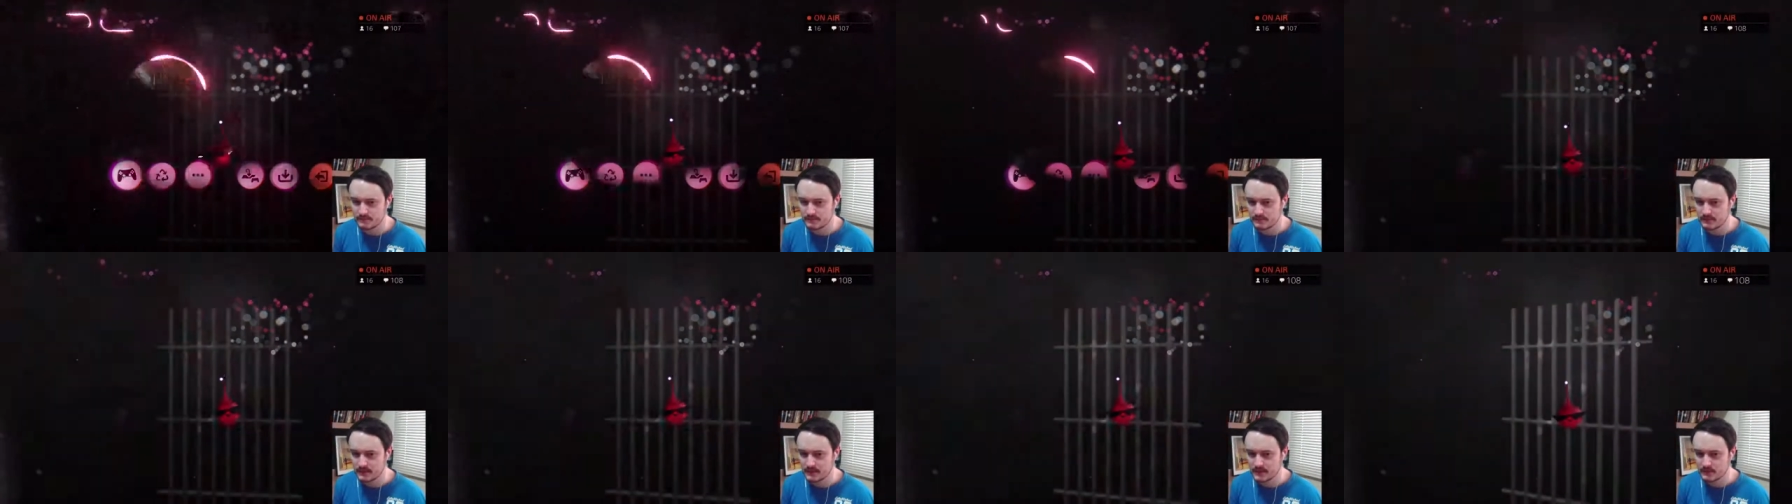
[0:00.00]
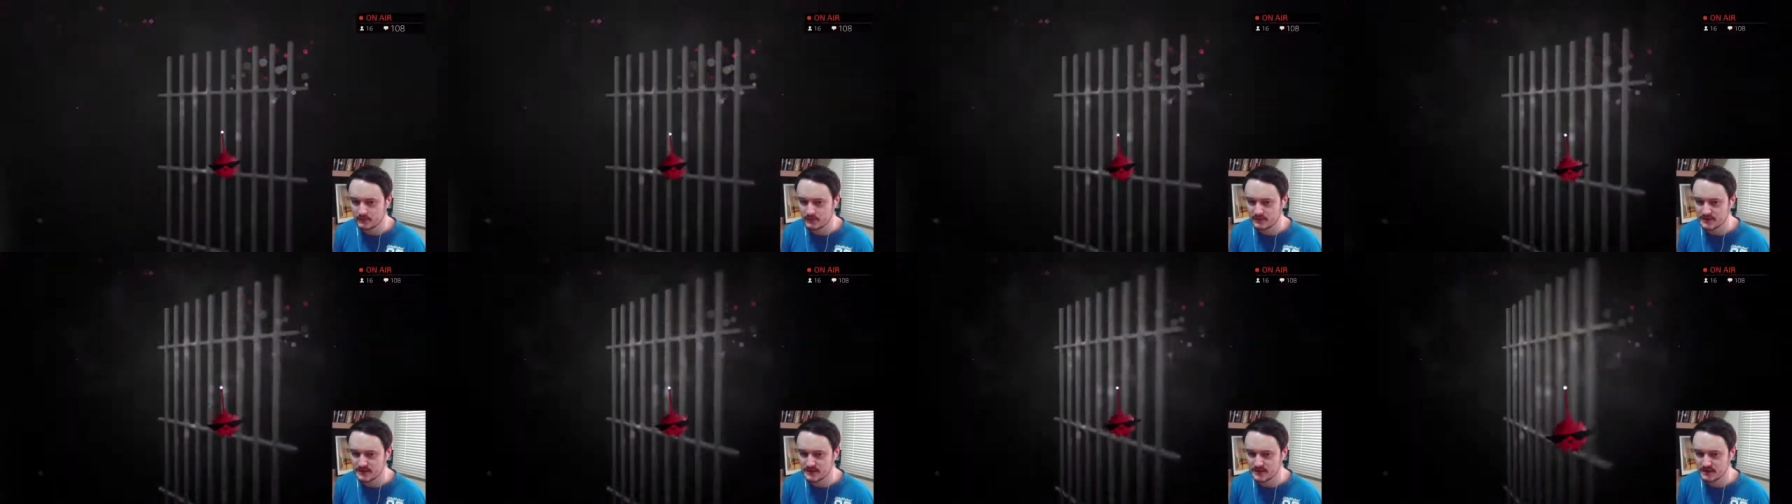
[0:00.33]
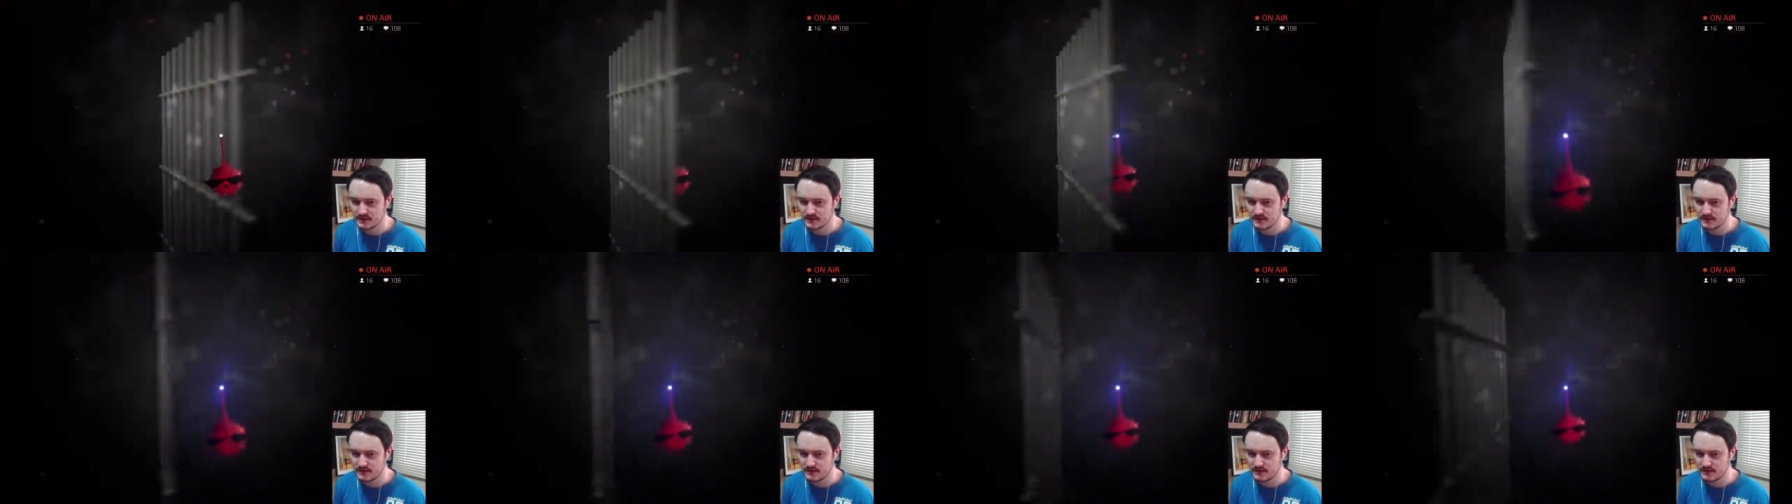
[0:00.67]
little
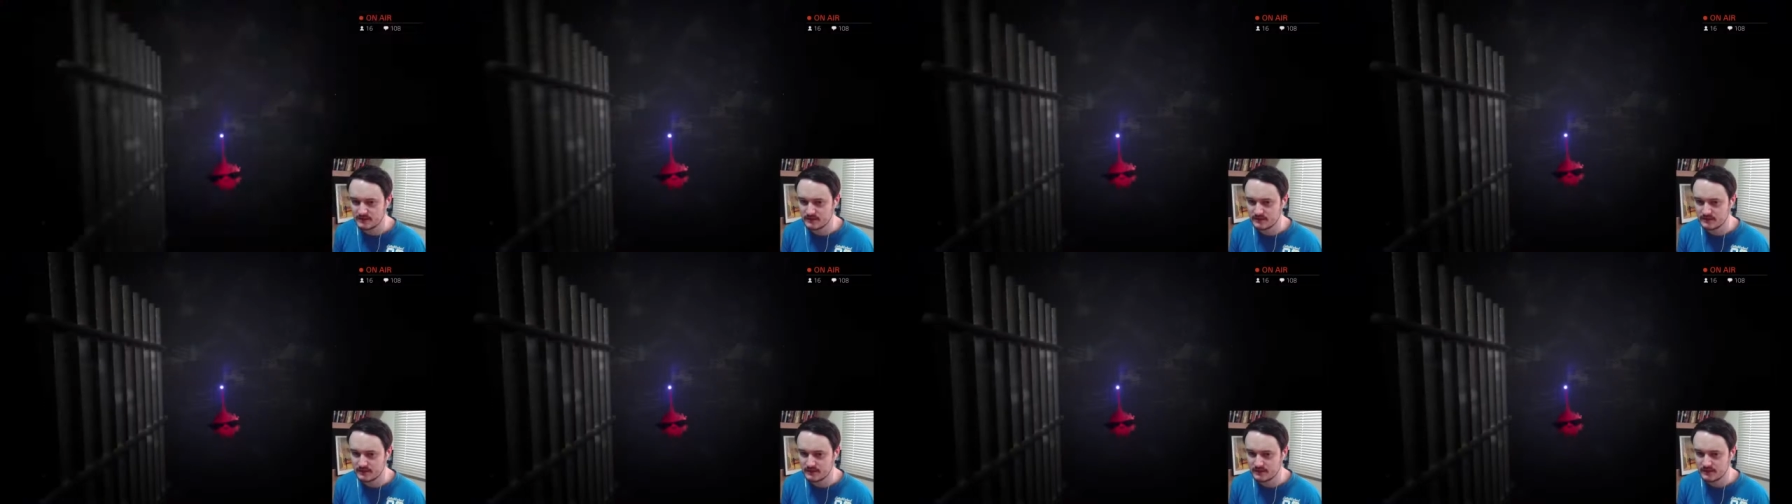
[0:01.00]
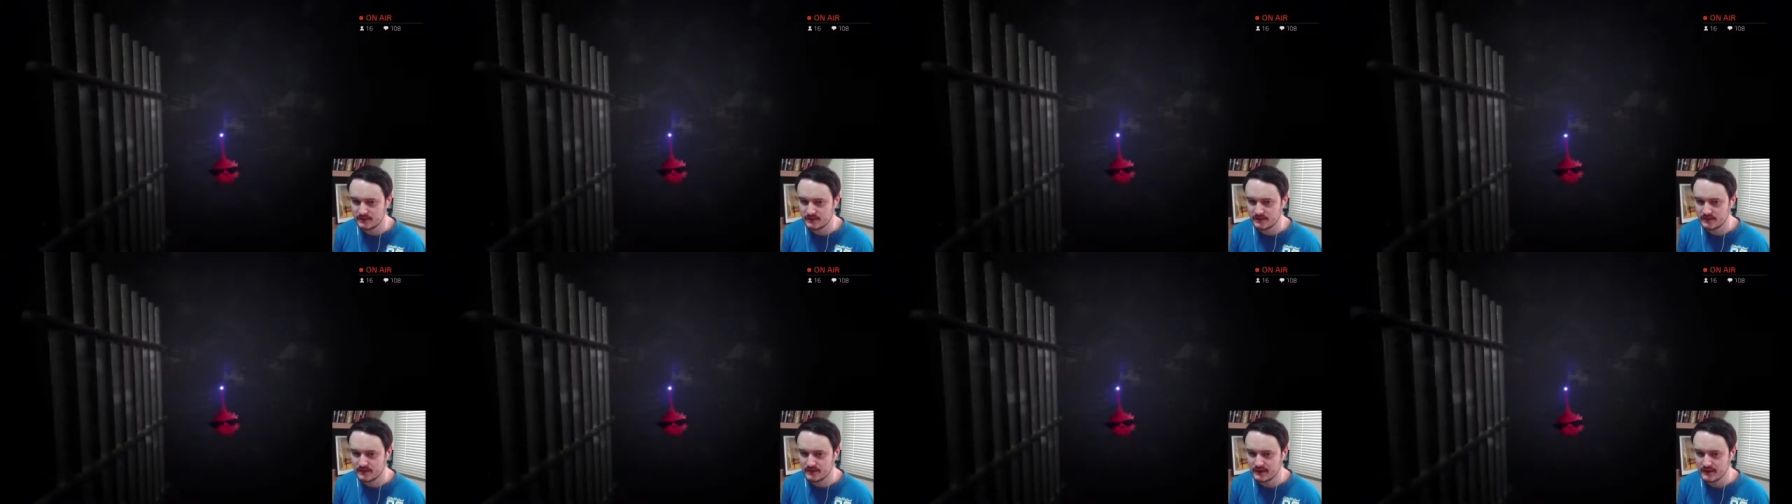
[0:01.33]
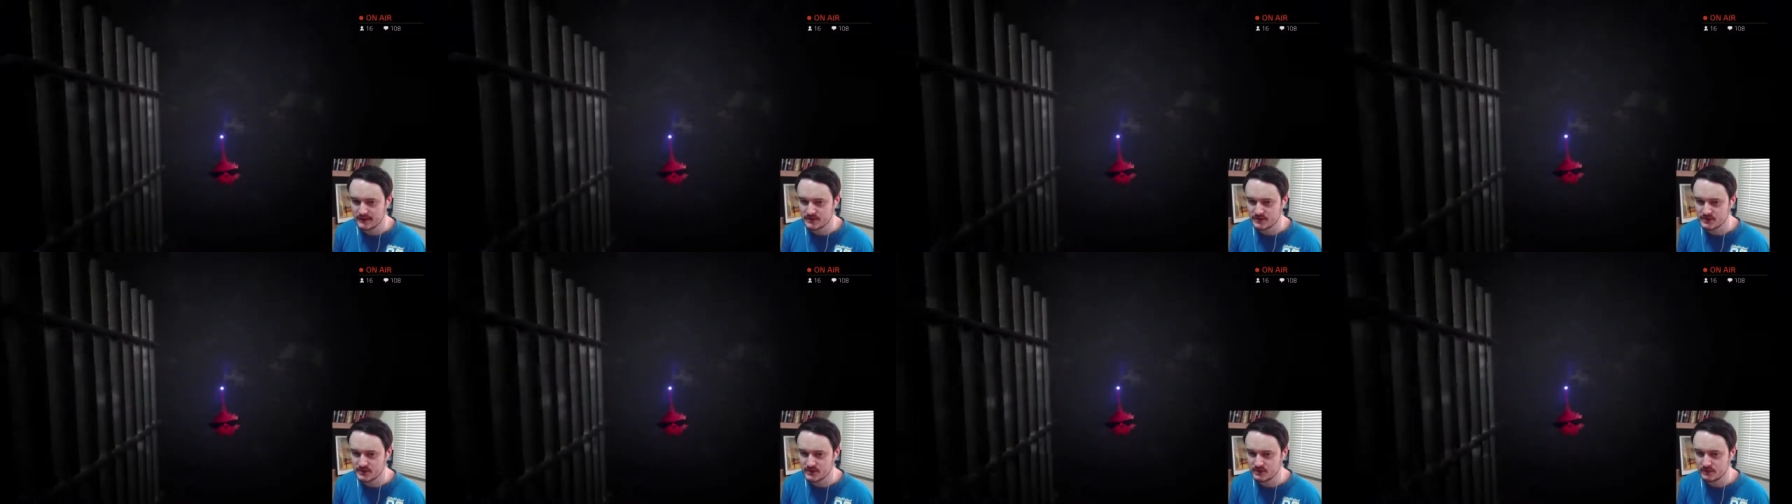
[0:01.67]
scene
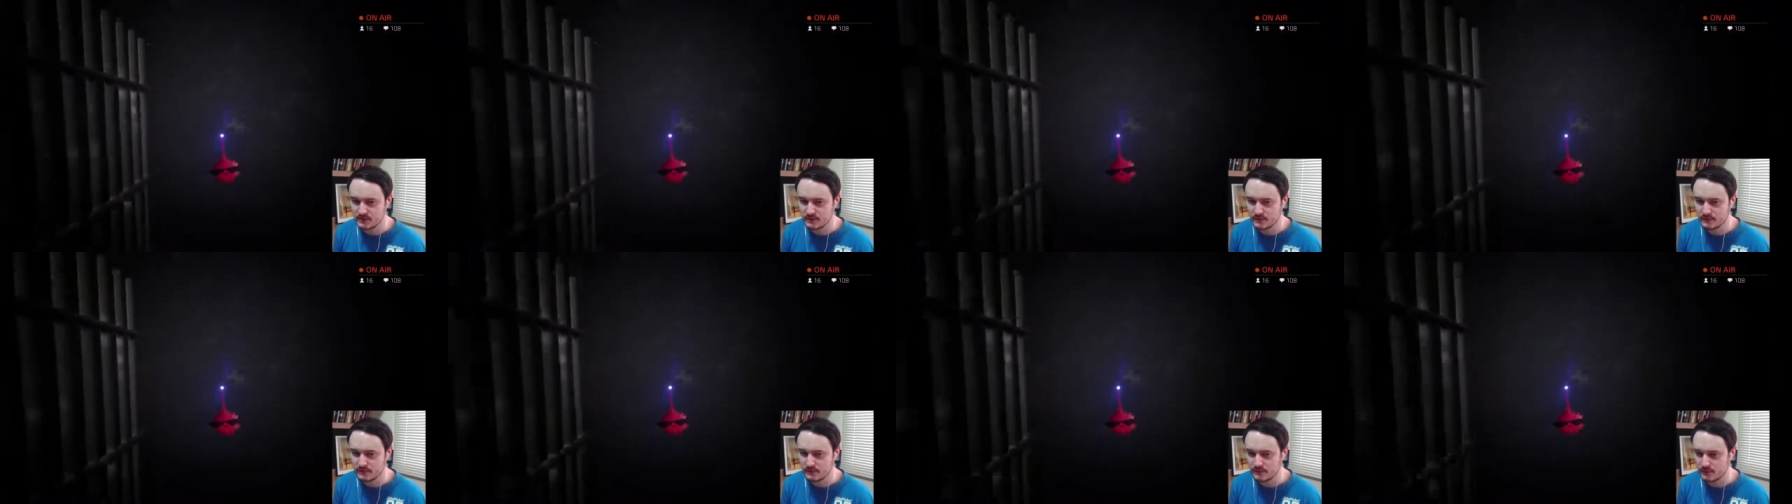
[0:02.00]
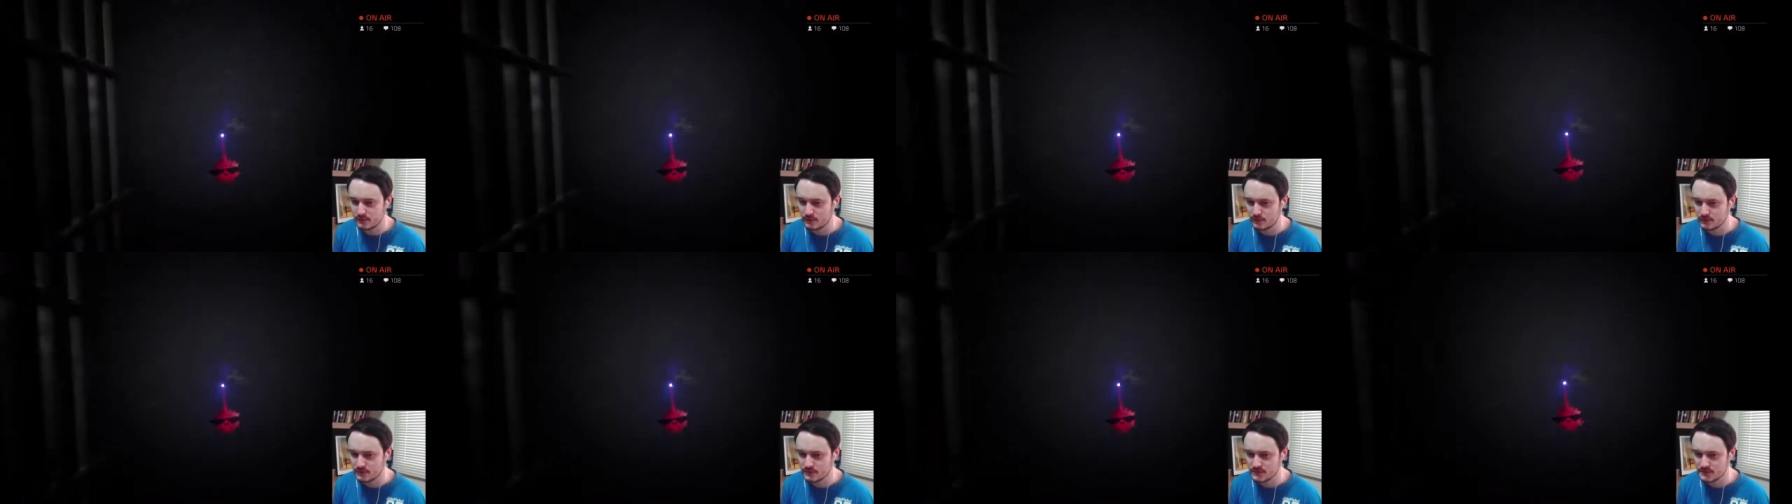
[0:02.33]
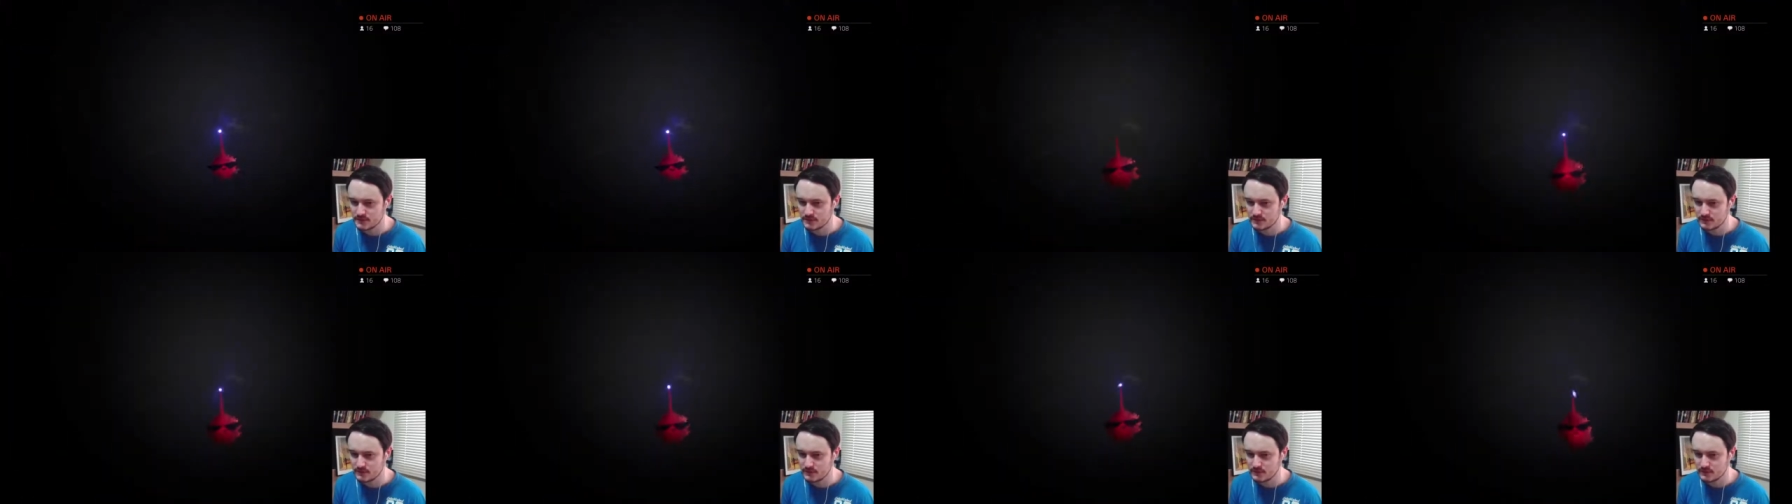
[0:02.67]
as you go through.
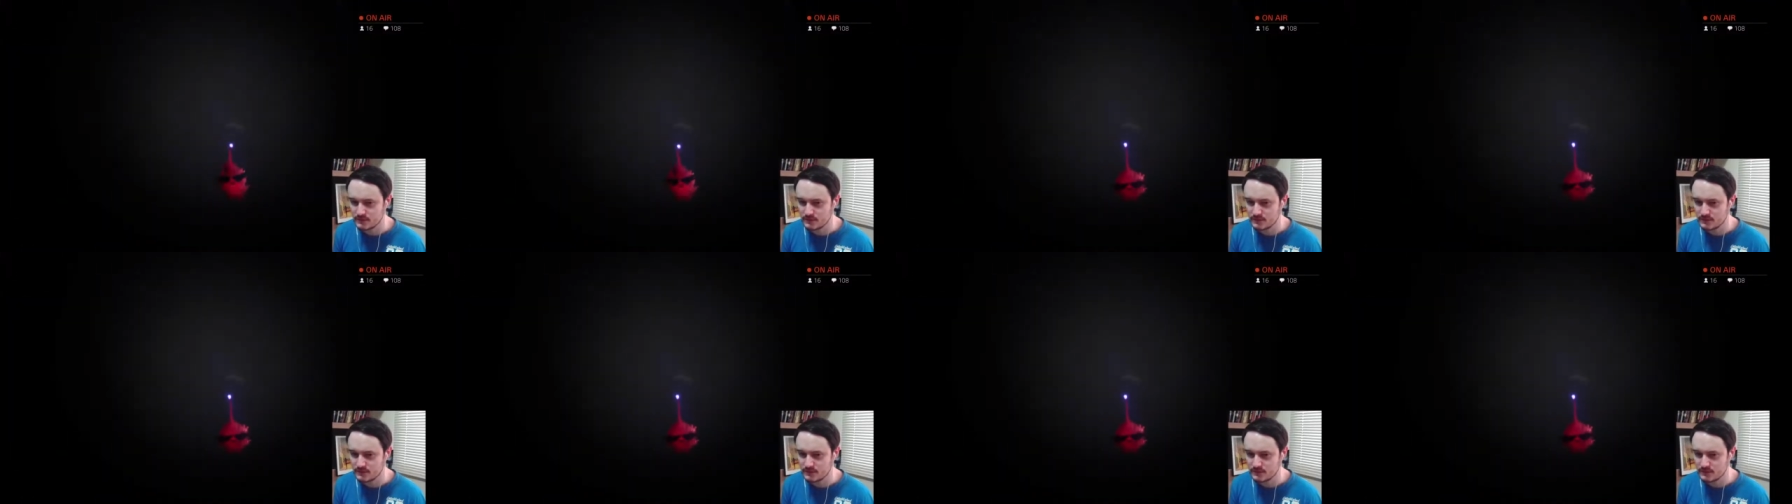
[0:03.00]
So